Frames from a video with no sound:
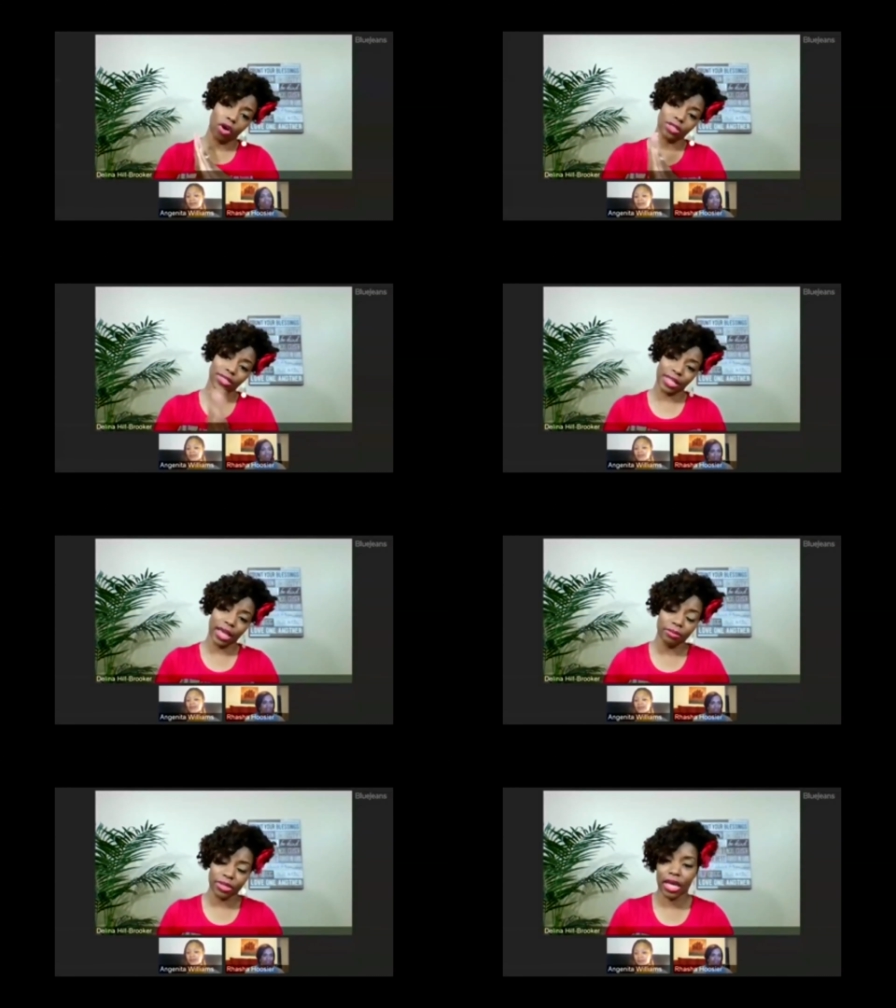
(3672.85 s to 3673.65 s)
same
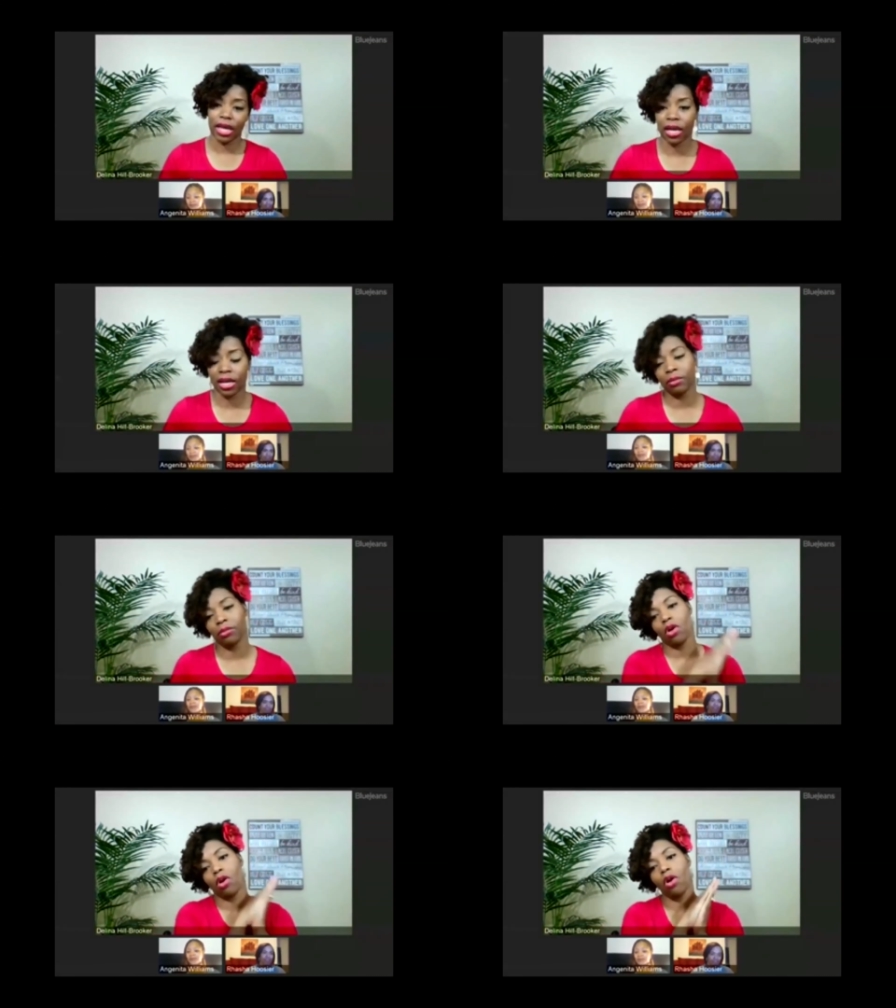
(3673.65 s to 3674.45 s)
time
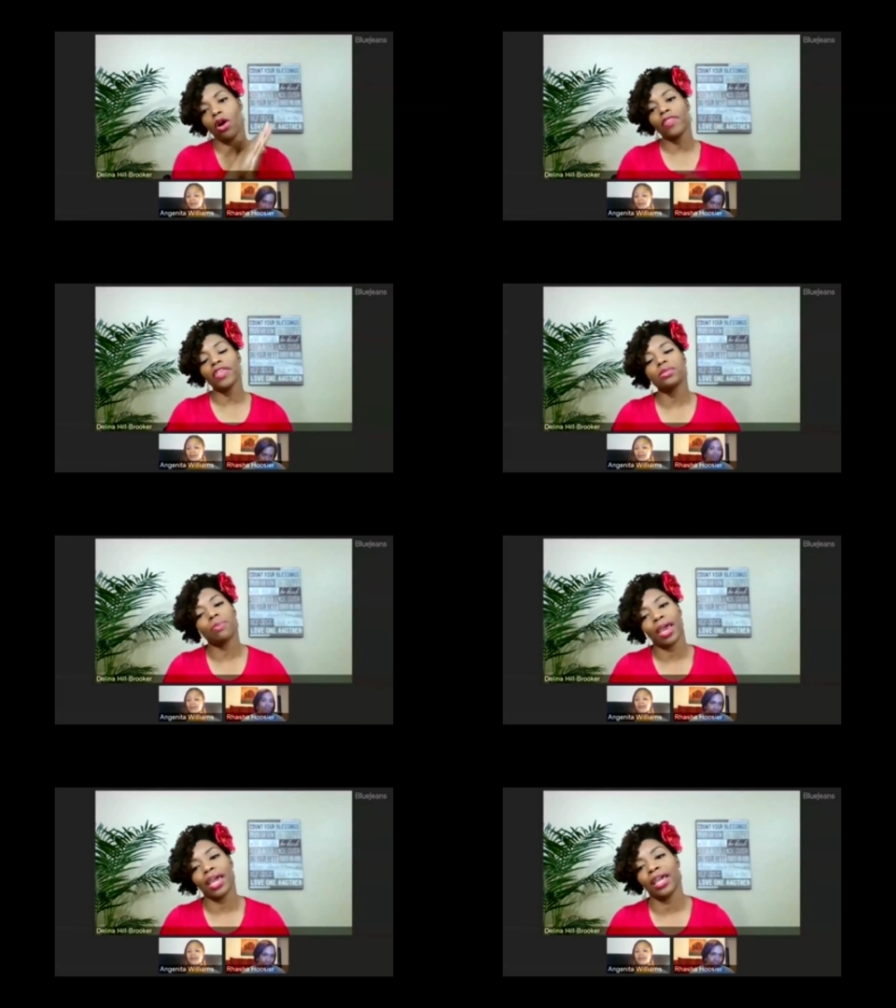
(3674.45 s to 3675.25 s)
on this
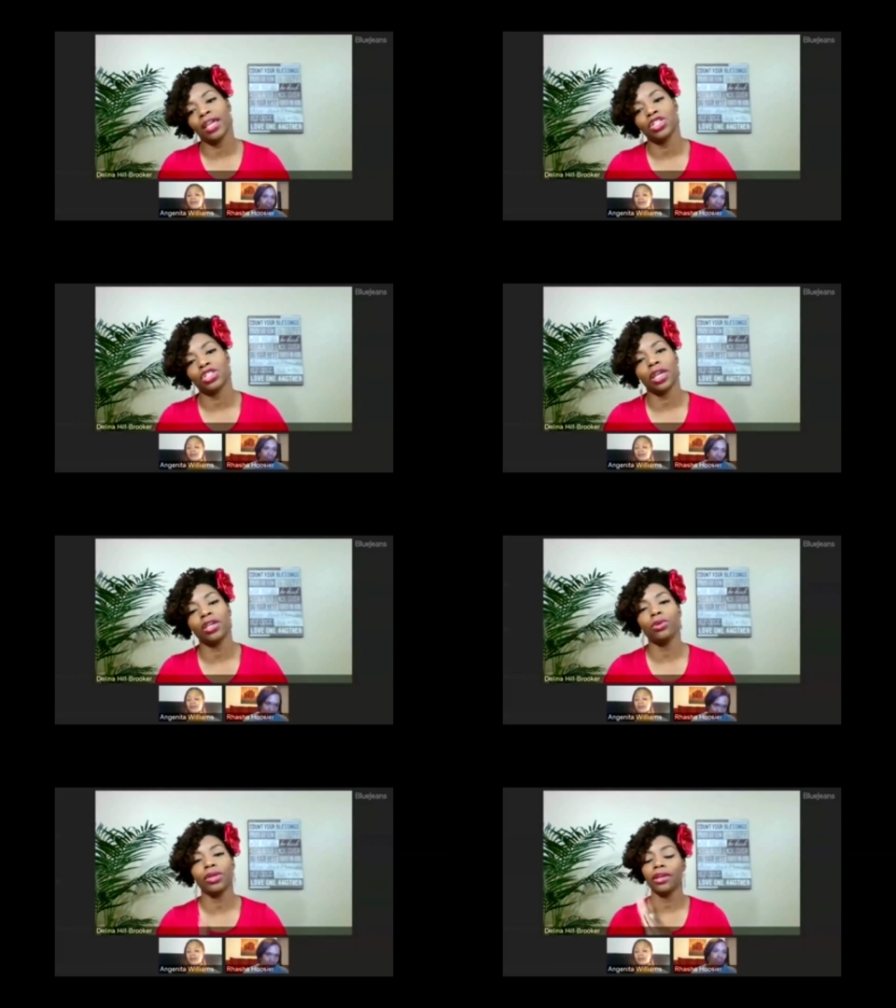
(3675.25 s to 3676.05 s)
page. Thank you
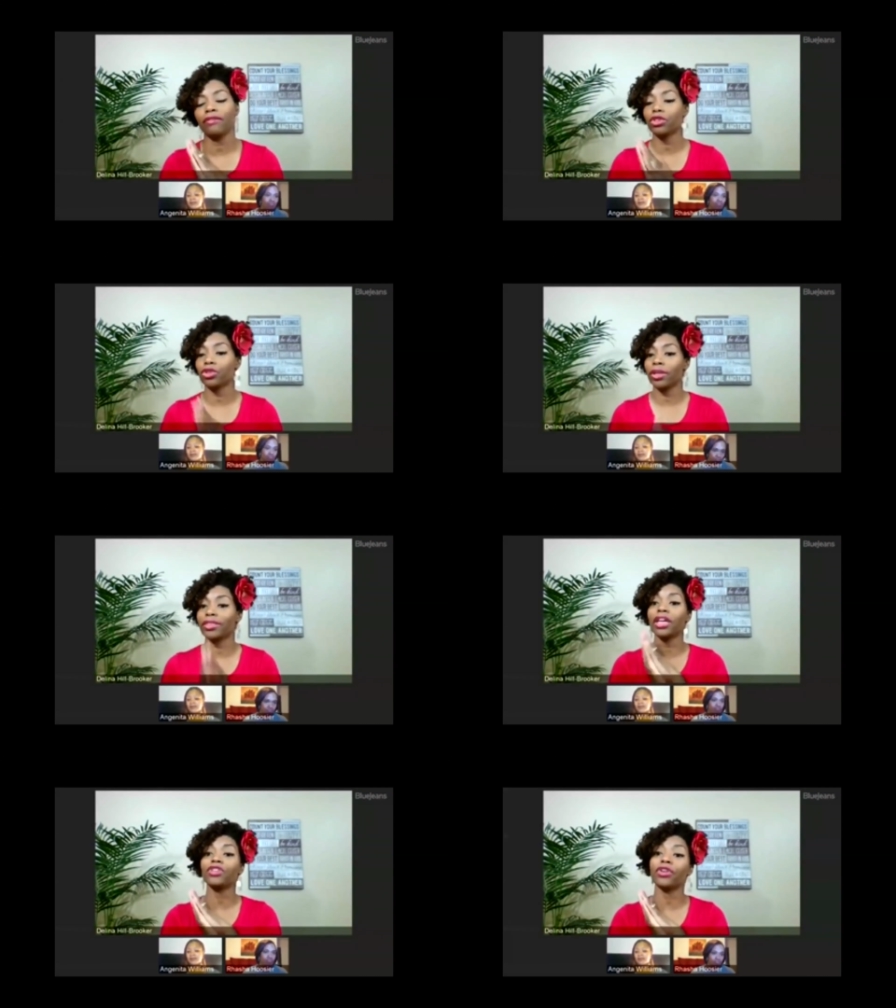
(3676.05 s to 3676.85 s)
again for joining.
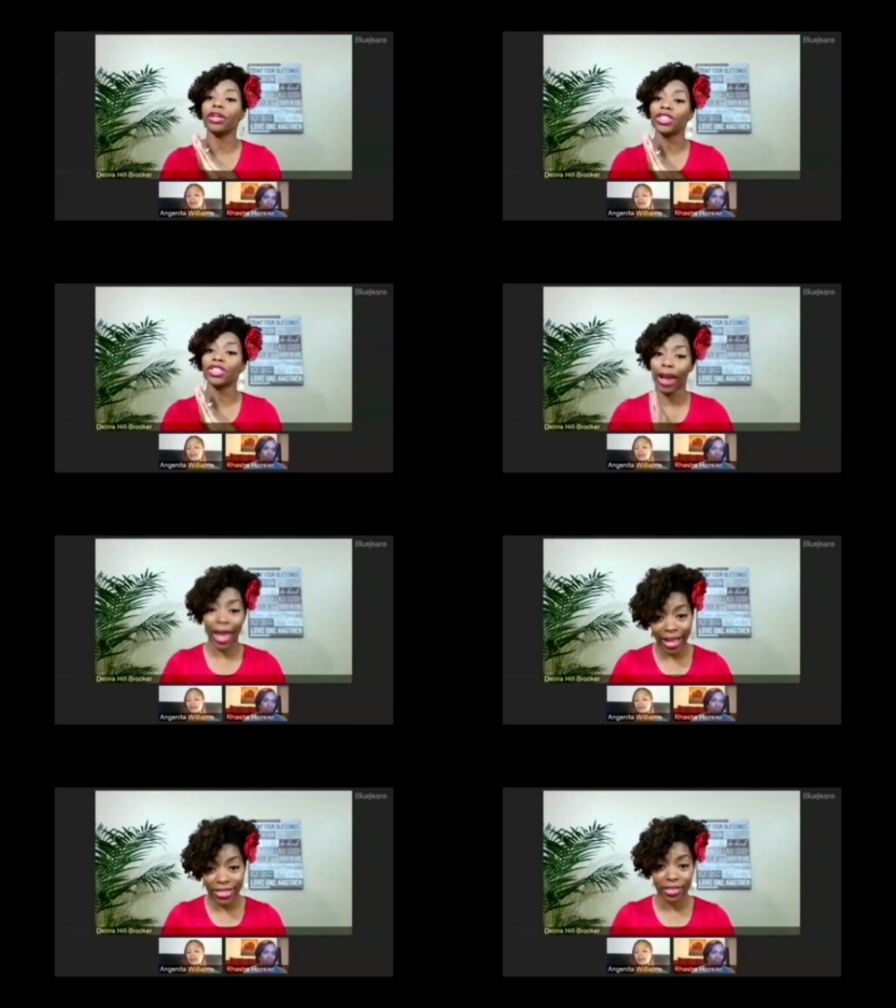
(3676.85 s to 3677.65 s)
Thanks for
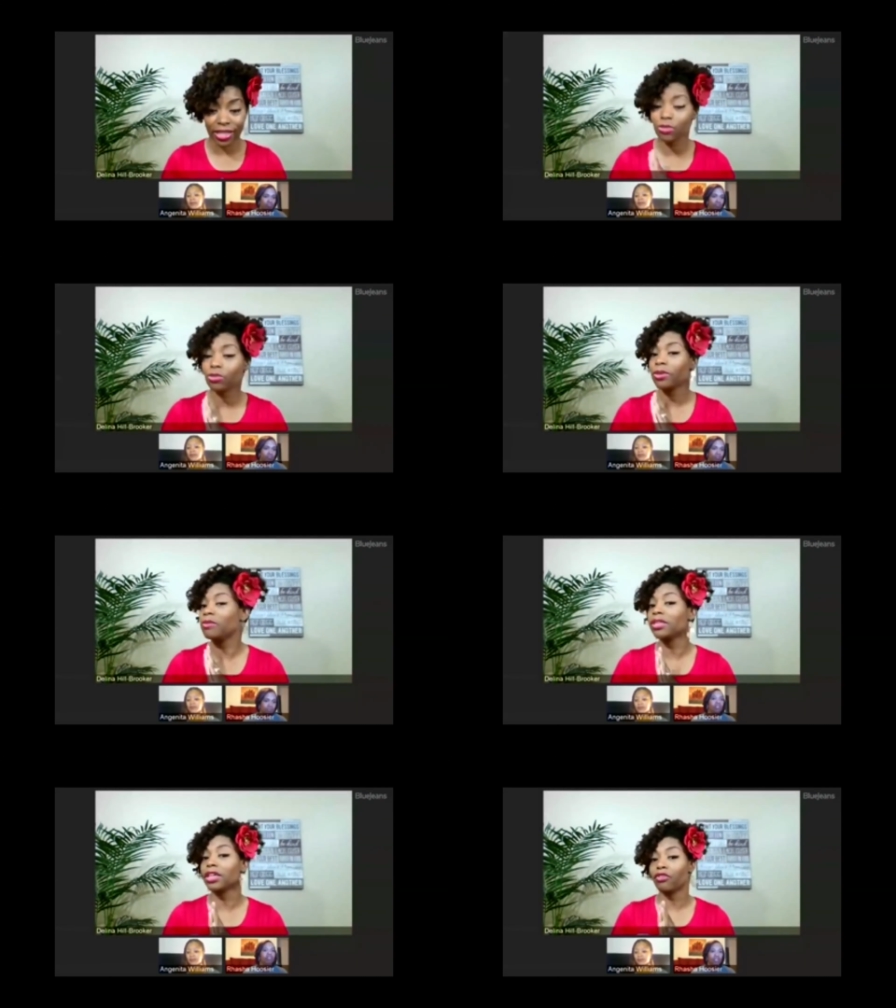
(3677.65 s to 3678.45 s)
interacting. That's what we've been
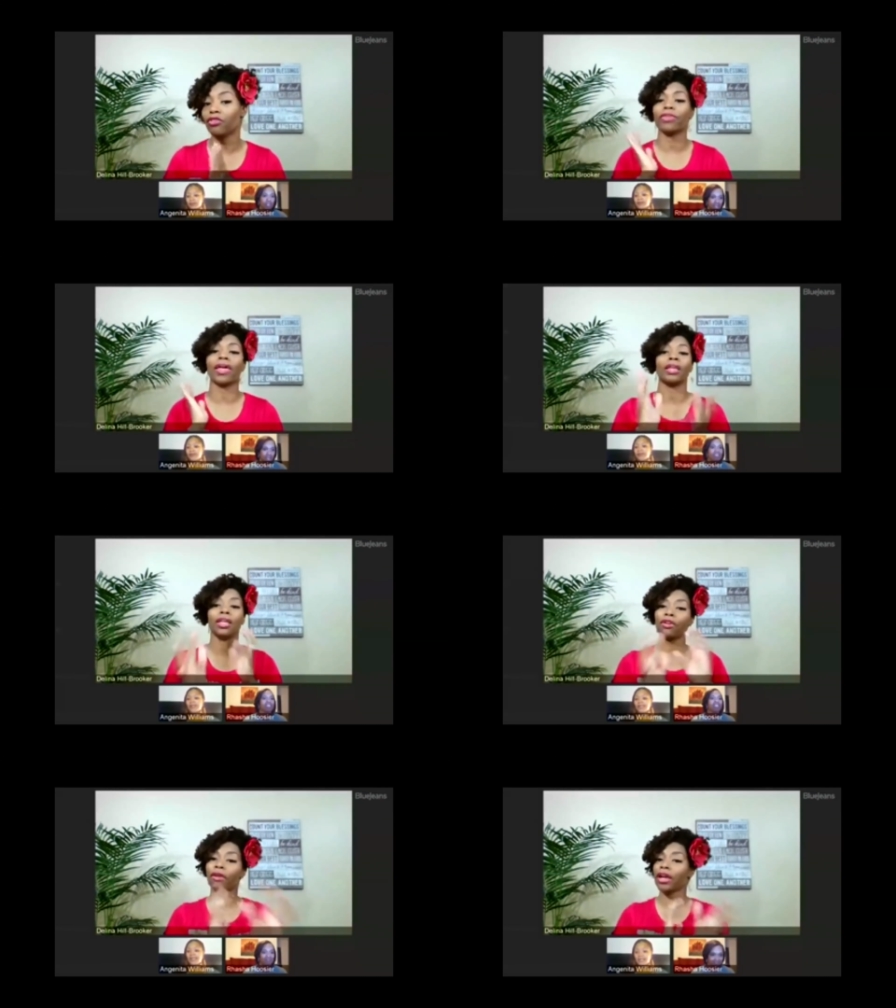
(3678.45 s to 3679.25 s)
looking for, that interaction.